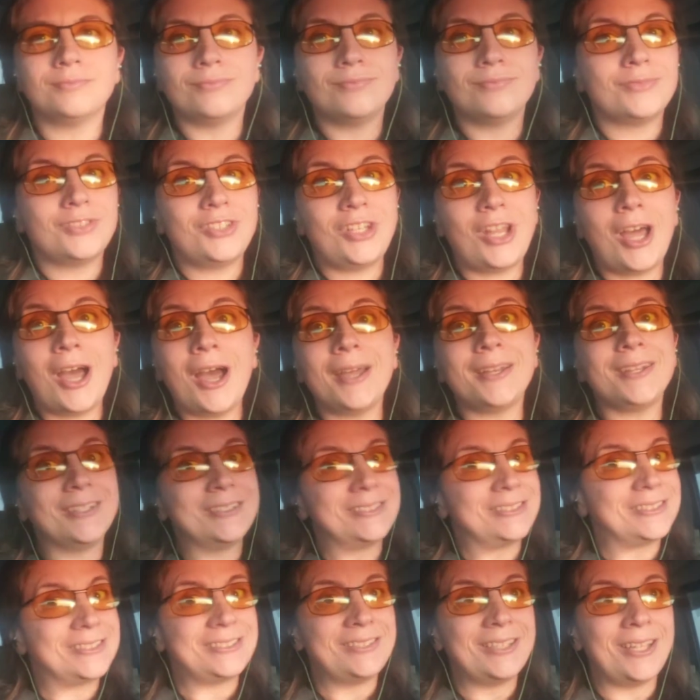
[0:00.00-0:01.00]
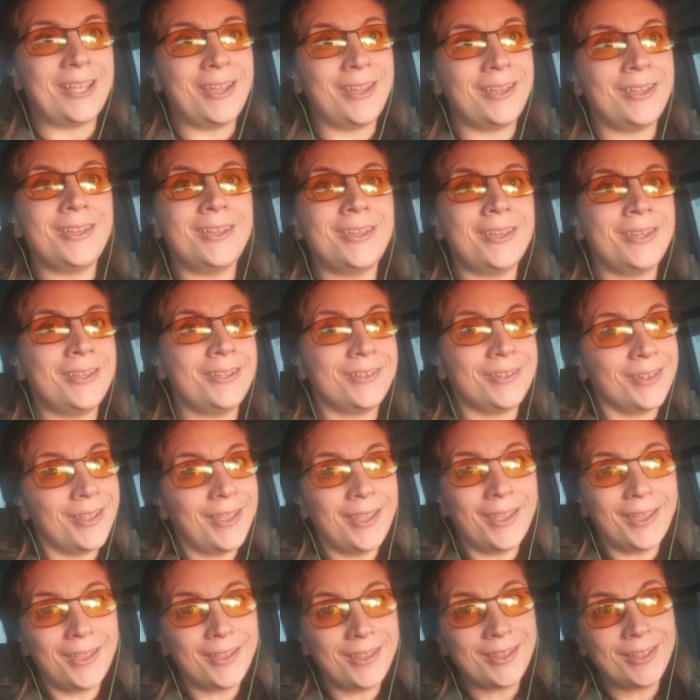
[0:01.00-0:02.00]
Not
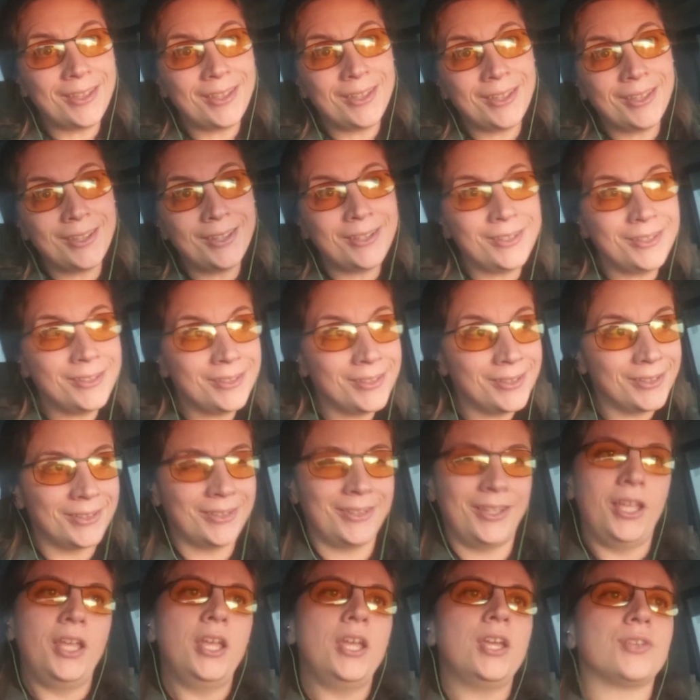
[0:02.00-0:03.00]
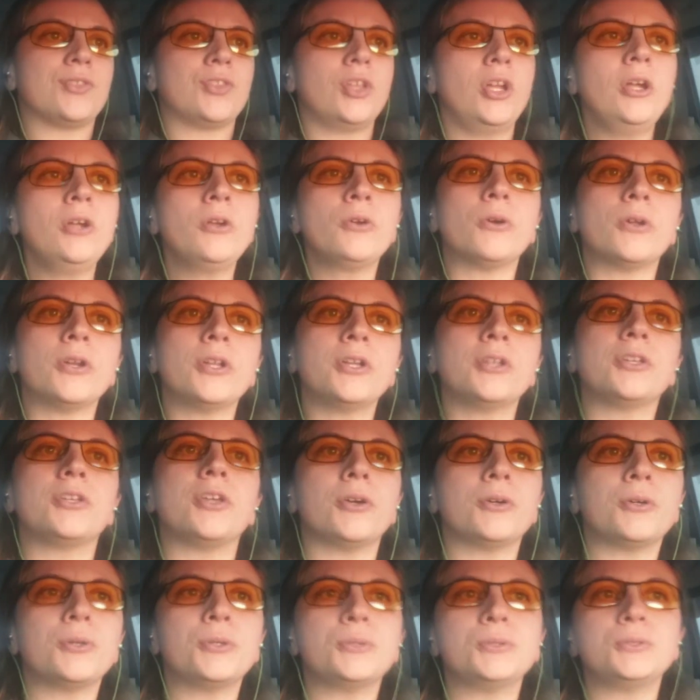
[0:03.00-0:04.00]
Satan. They're going to
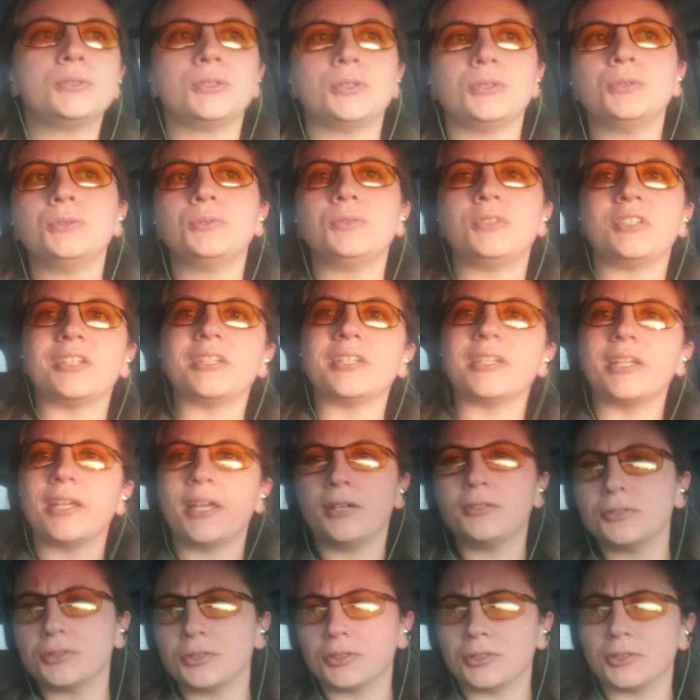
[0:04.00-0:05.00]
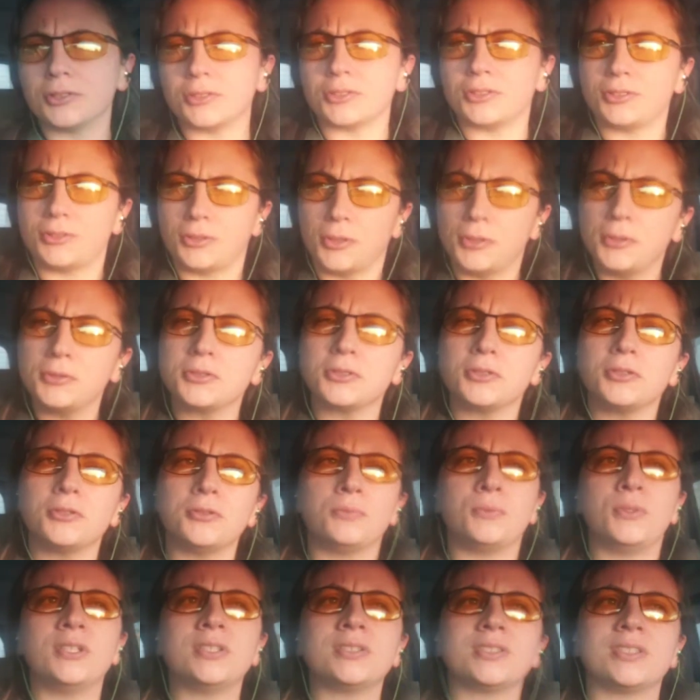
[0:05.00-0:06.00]
go to the elders. Those are the
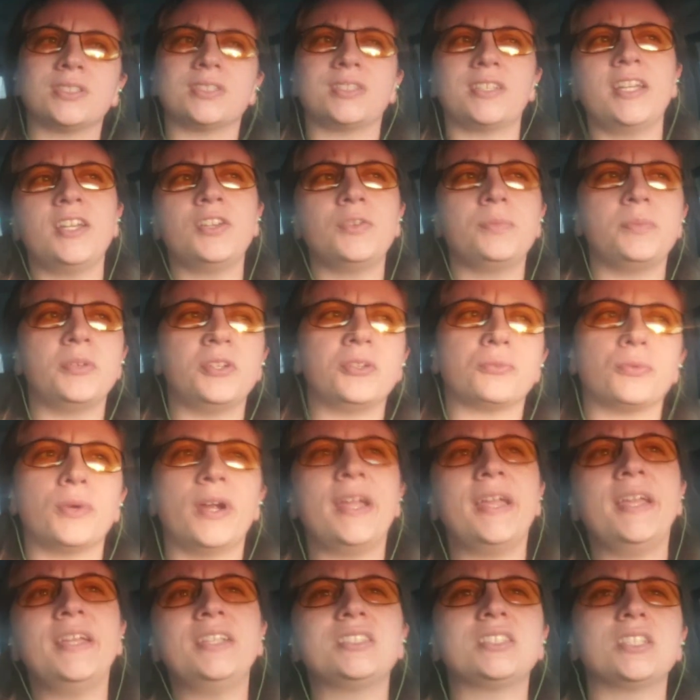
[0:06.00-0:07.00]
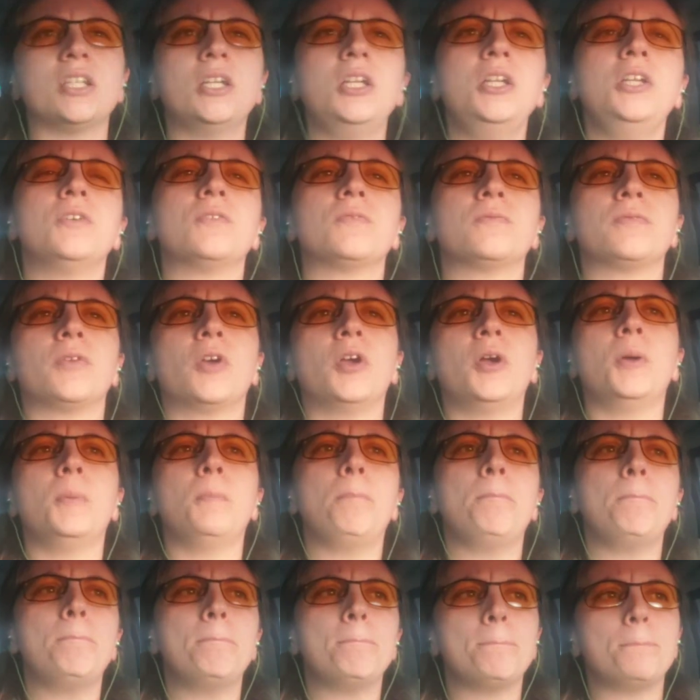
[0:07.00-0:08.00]
ones that they have been raised
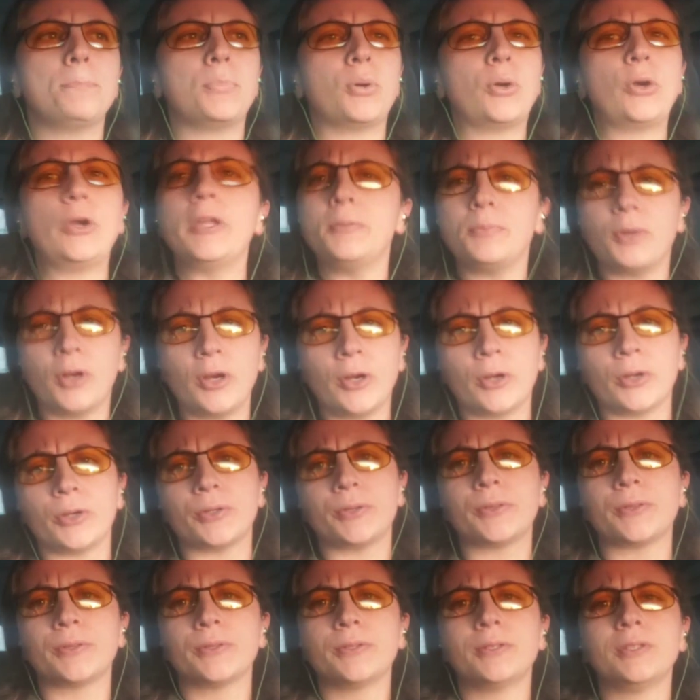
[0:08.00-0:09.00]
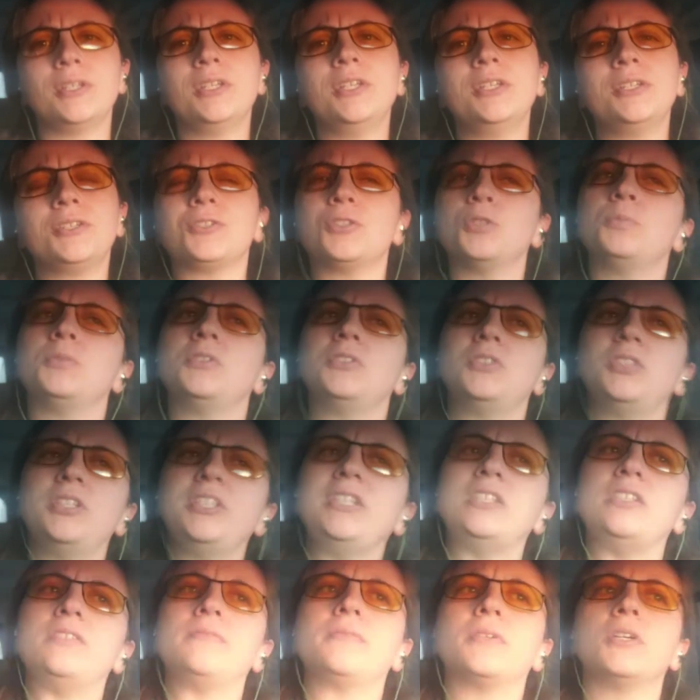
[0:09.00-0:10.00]
from pre-birth to
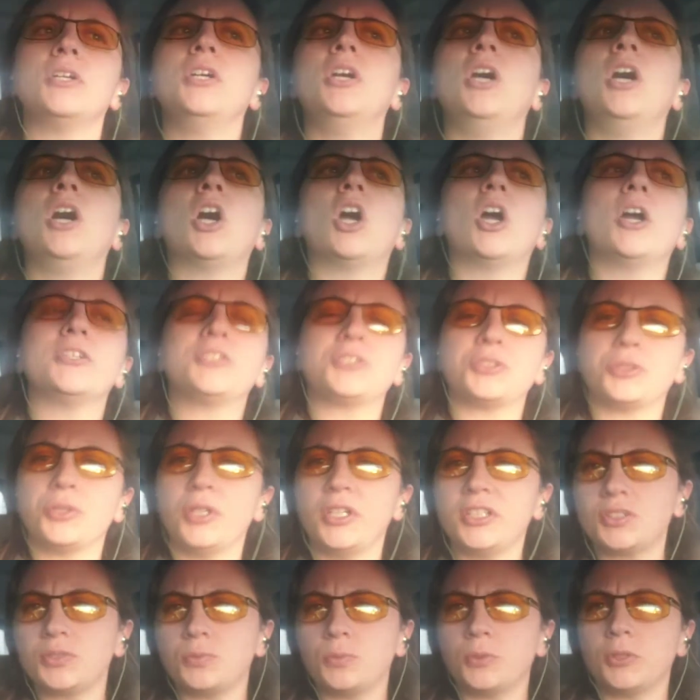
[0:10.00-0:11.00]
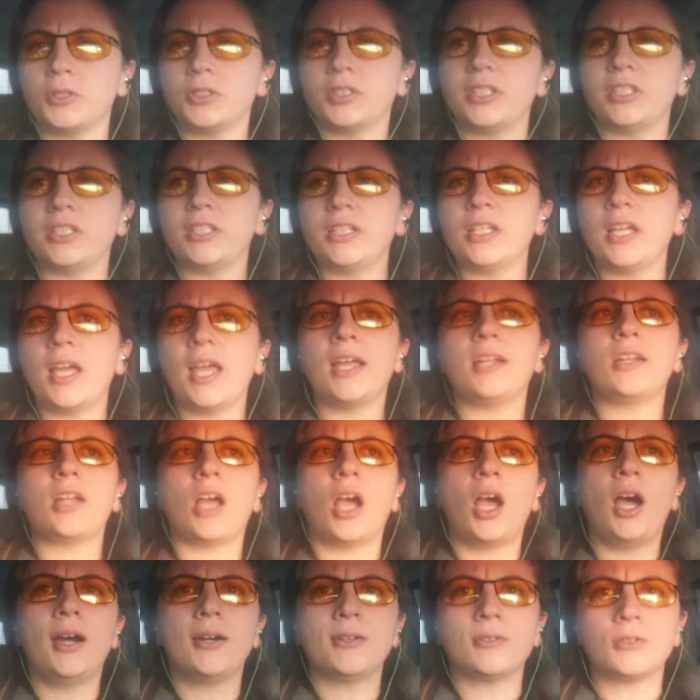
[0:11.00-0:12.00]
believe are trustworthy and
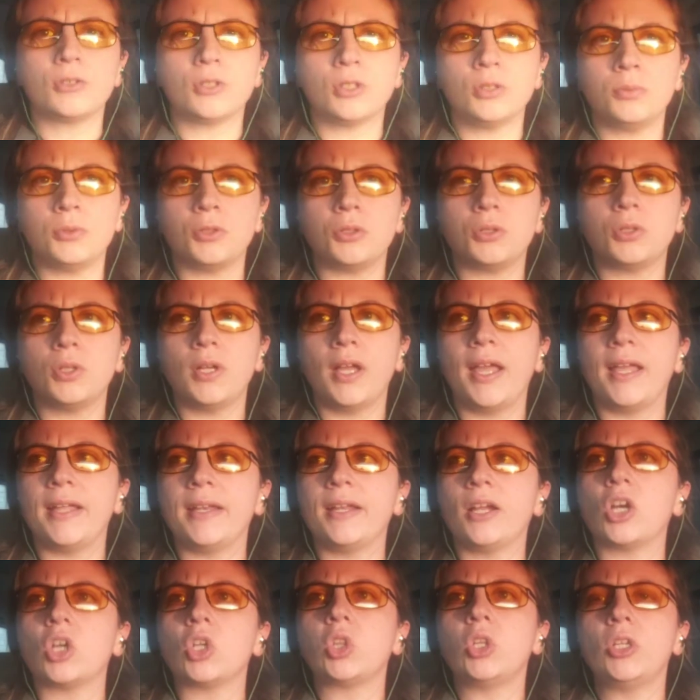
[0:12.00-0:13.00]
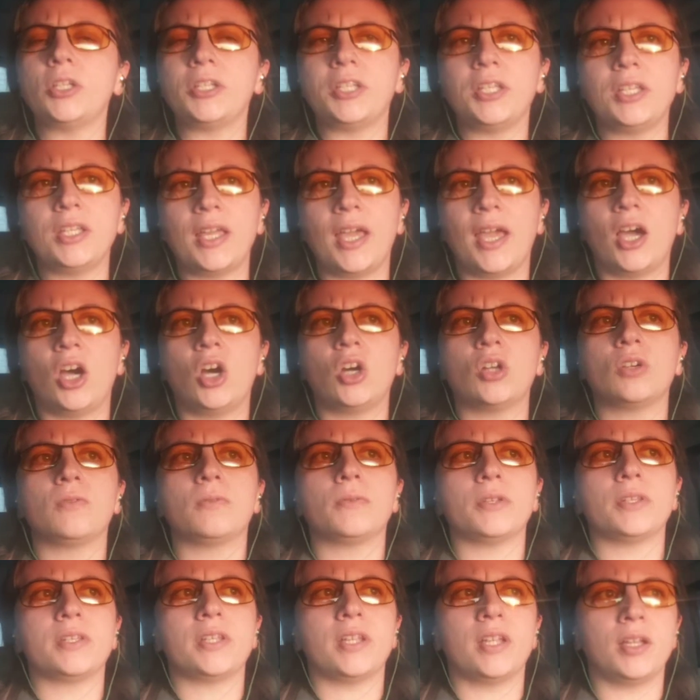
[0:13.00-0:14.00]
honorable and are looking out
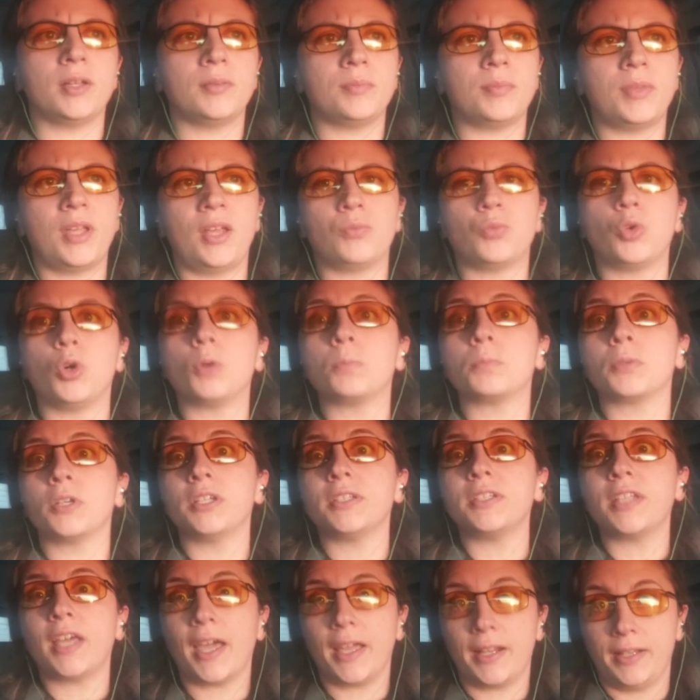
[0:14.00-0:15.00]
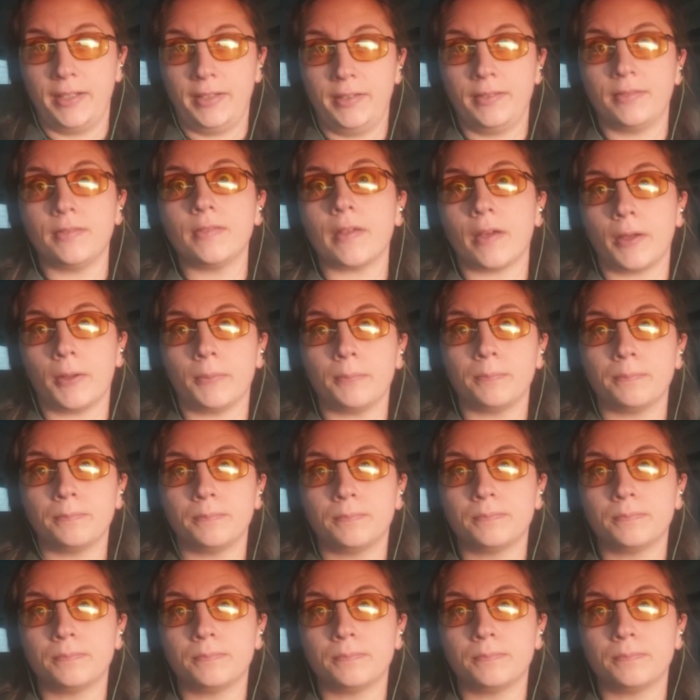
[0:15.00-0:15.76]
for them and will protect them.